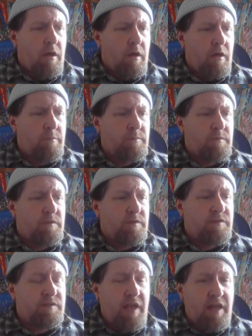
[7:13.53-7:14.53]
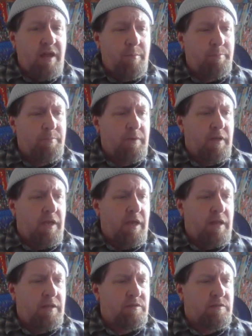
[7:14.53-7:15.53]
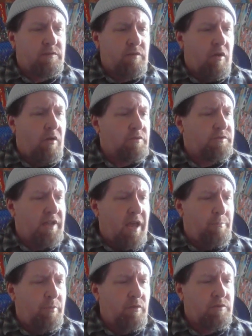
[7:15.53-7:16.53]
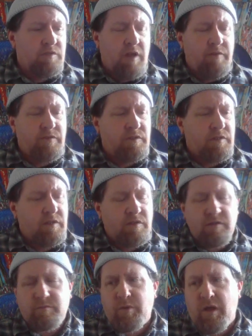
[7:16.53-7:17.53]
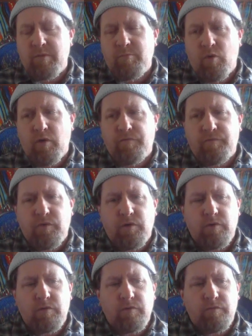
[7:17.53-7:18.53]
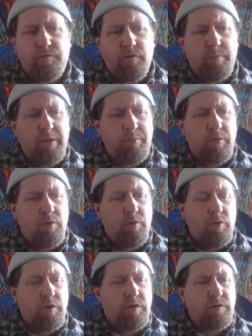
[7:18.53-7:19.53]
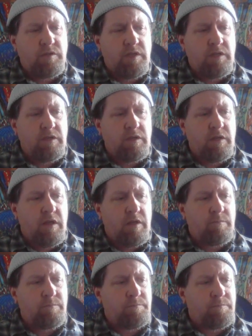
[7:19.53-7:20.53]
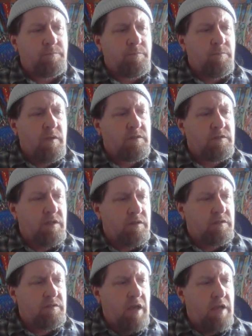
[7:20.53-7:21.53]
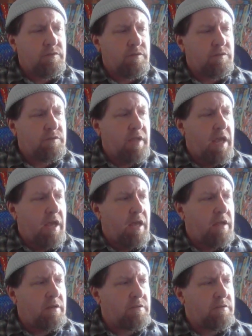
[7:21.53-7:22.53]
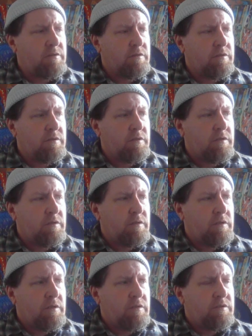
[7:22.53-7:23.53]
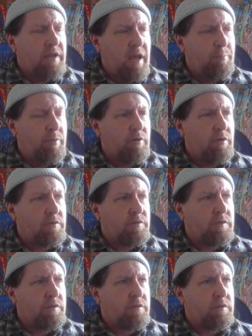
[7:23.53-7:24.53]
FAWM. Set up and install samples. Obviously, this is probably more for people who are using synthesizers and samplers.